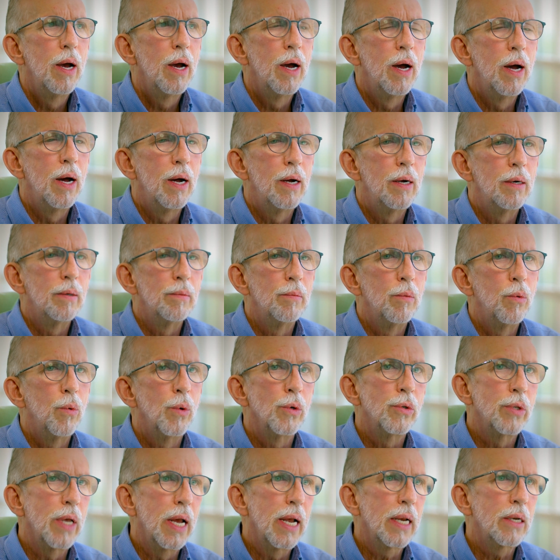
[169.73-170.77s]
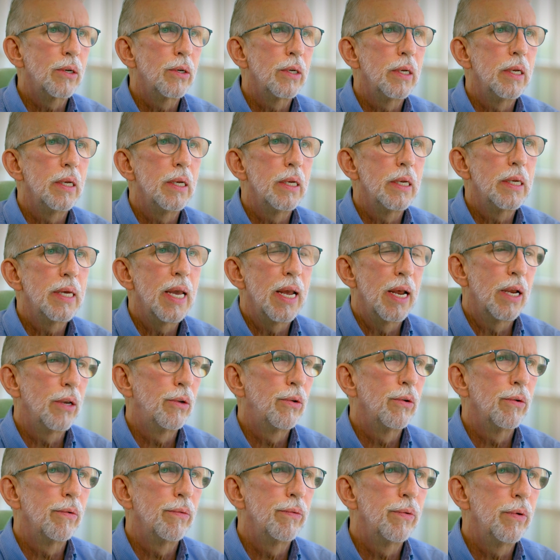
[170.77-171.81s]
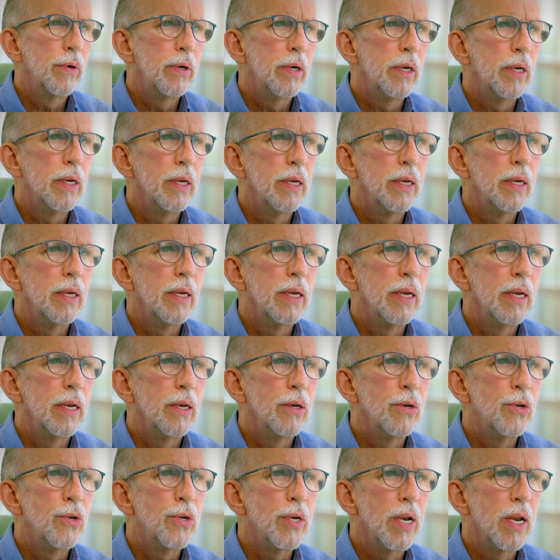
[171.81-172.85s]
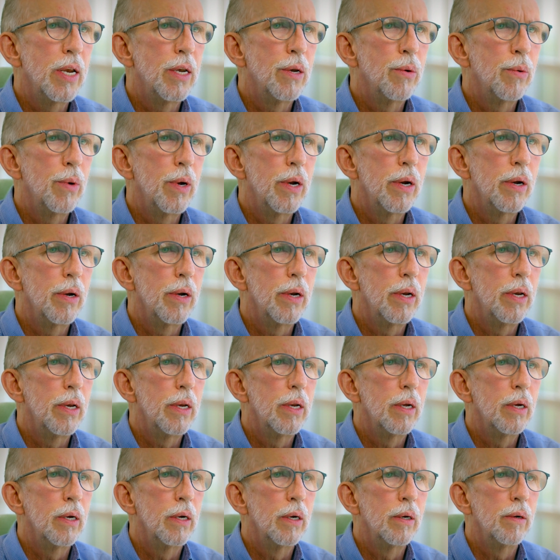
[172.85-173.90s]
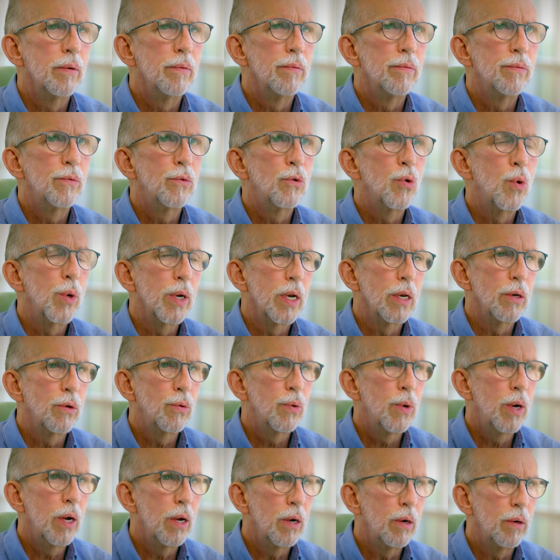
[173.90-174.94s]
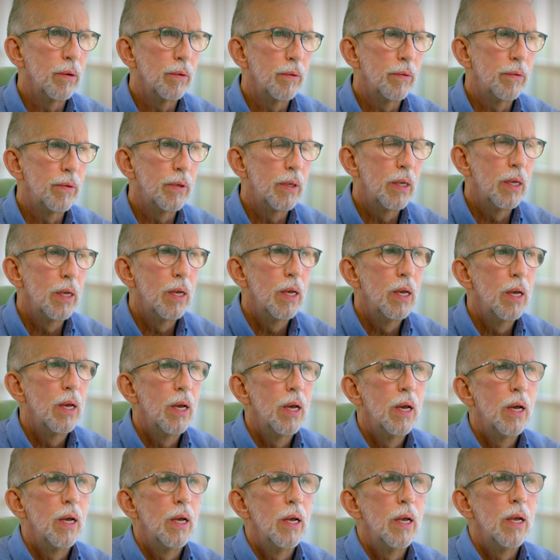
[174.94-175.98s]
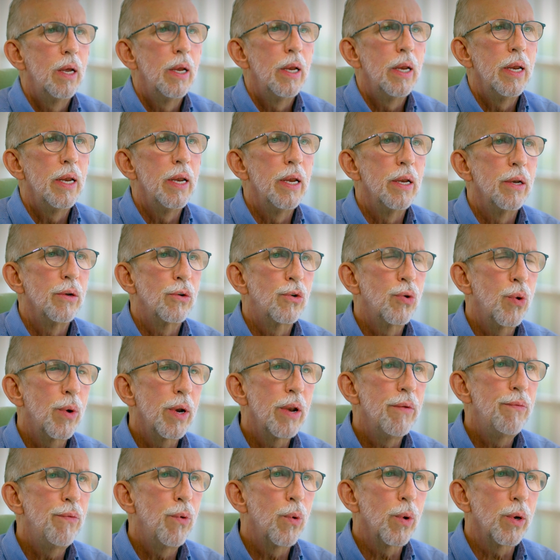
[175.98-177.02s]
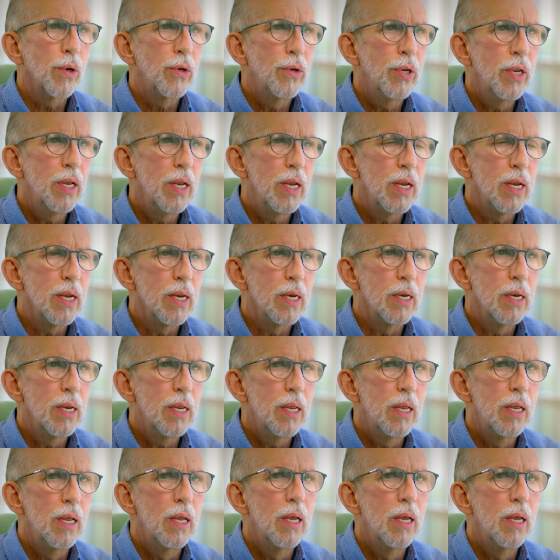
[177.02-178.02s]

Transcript: was actually cancer-free in January of 2012. In 2014,